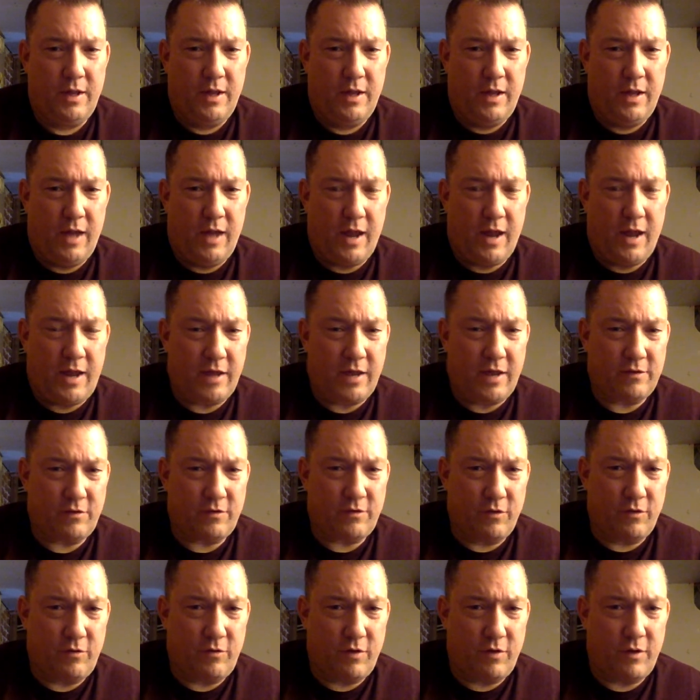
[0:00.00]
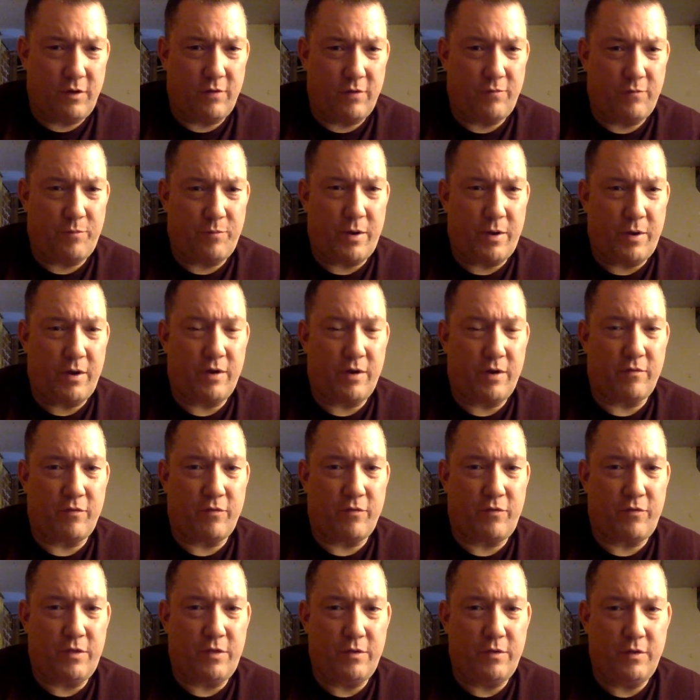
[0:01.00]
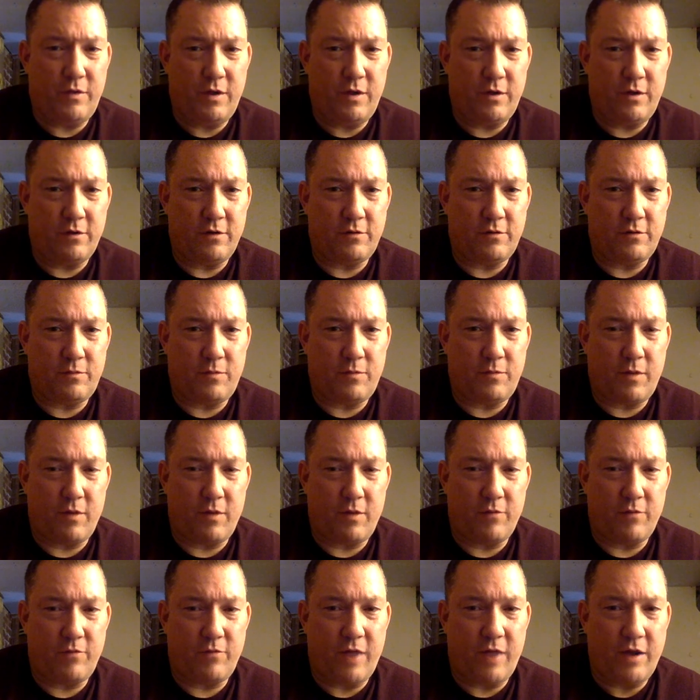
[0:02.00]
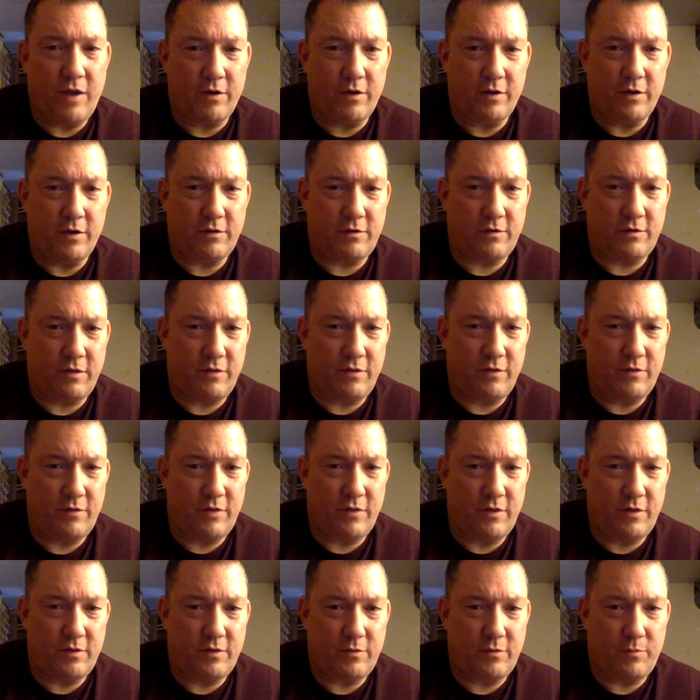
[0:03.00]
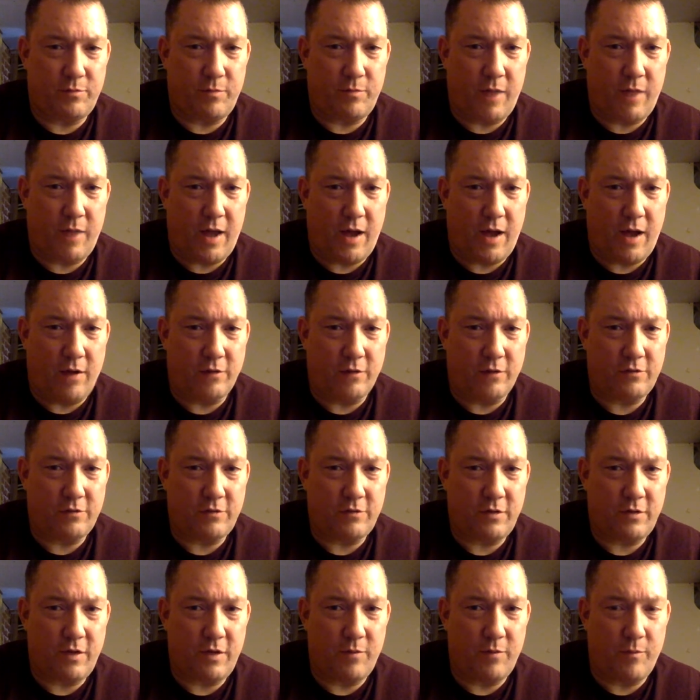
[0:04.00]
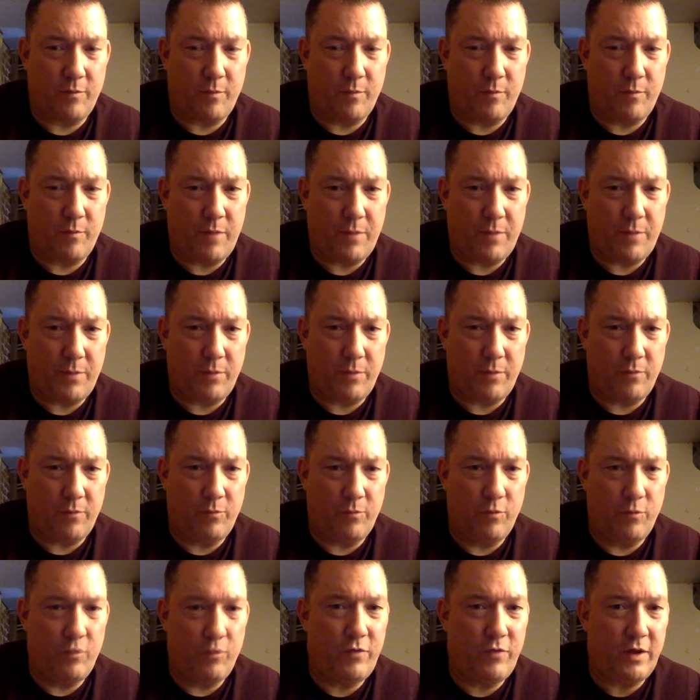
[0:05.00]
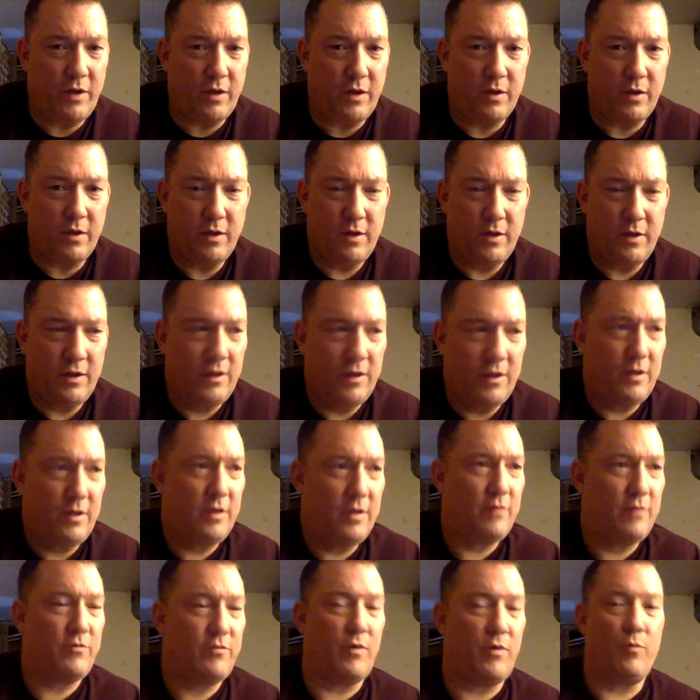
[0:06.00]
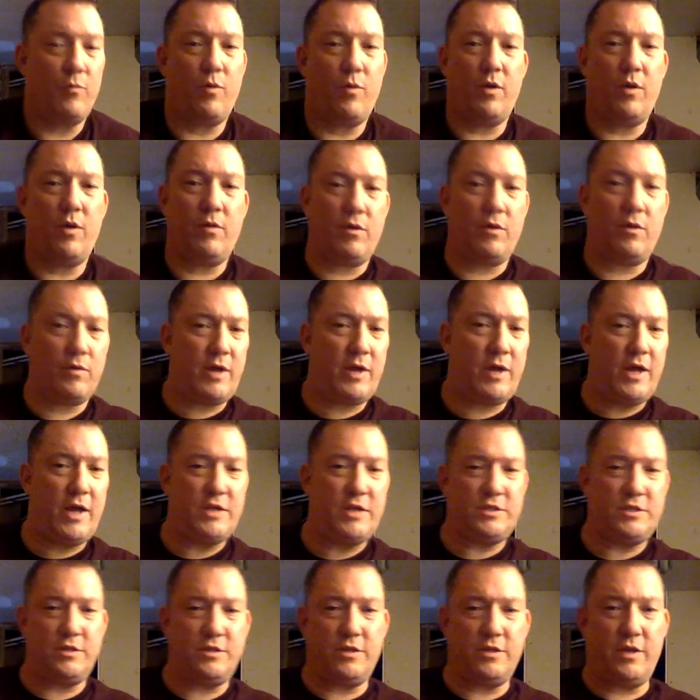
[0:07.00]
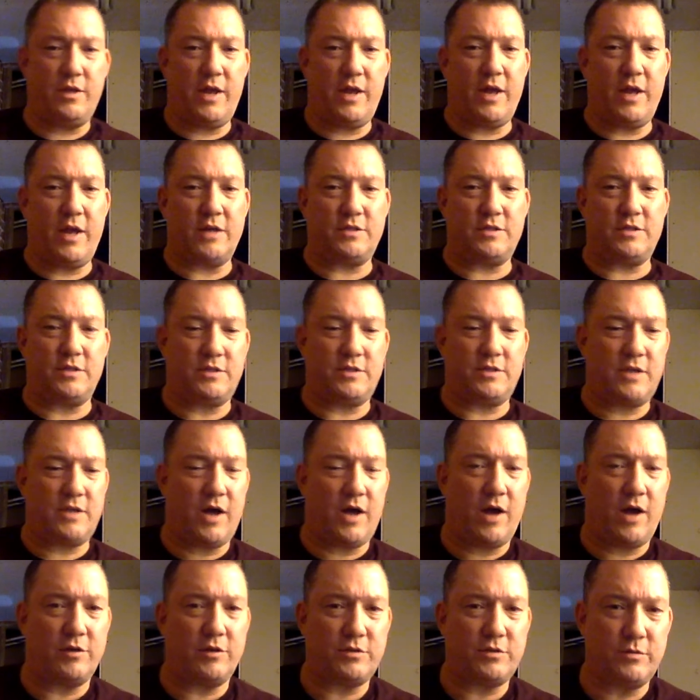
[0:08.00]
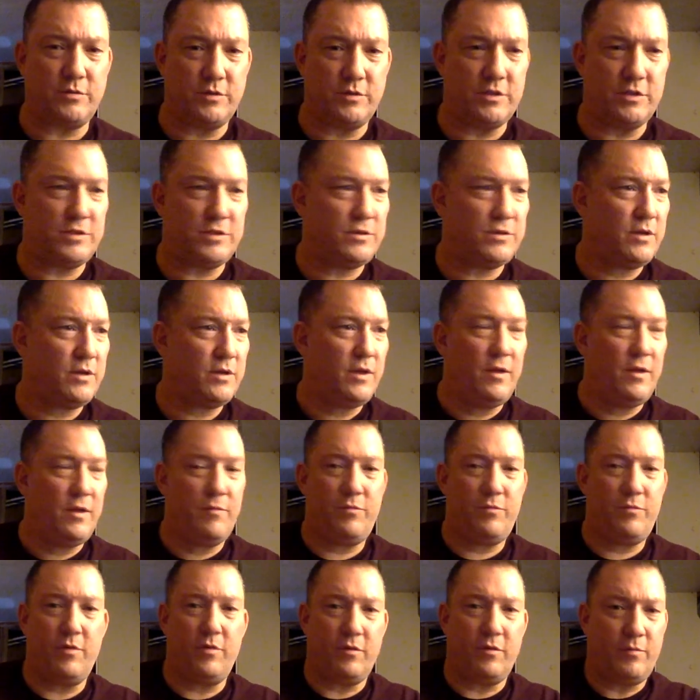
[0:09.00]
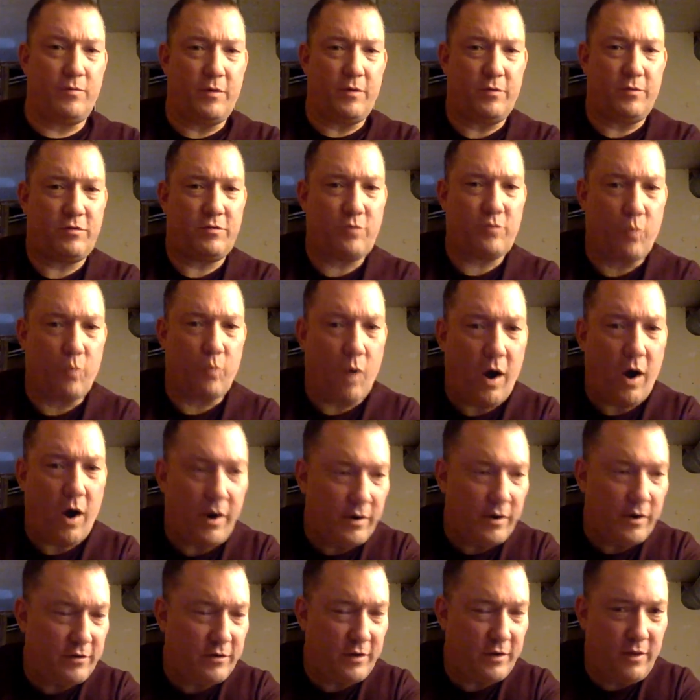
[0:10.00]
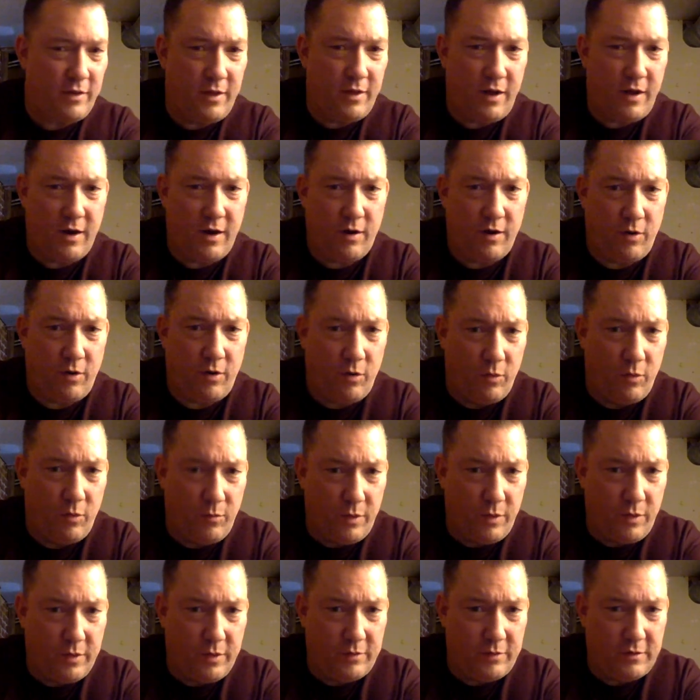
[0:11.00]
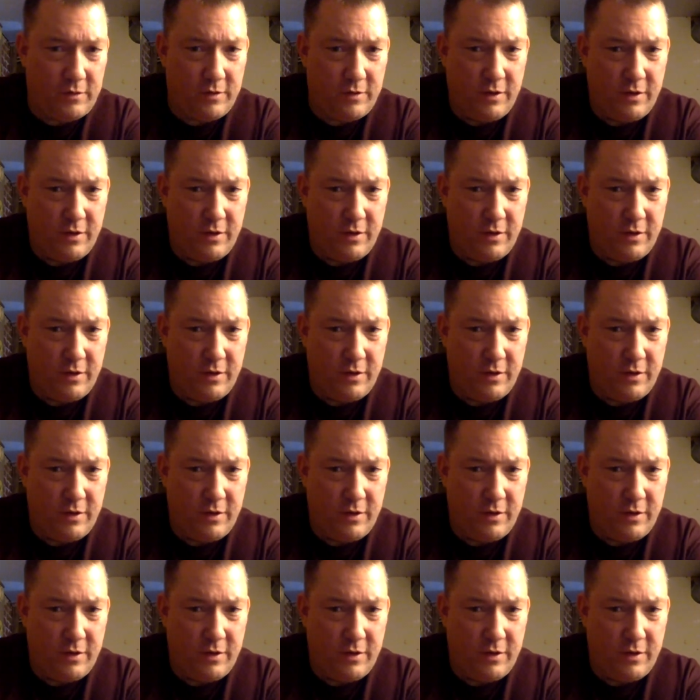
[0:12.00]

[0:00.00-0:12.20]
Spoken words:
And I guess over a period of a few years, vagrants lived in this house, and people moving from one location to the next. This house was just, there'd be squatters in there, homeless,